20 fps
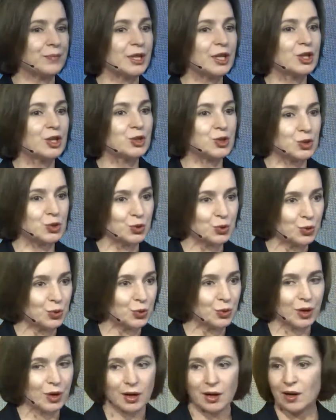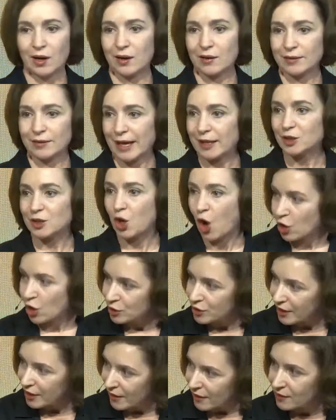to get
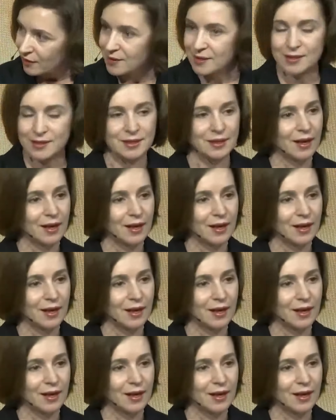contacts,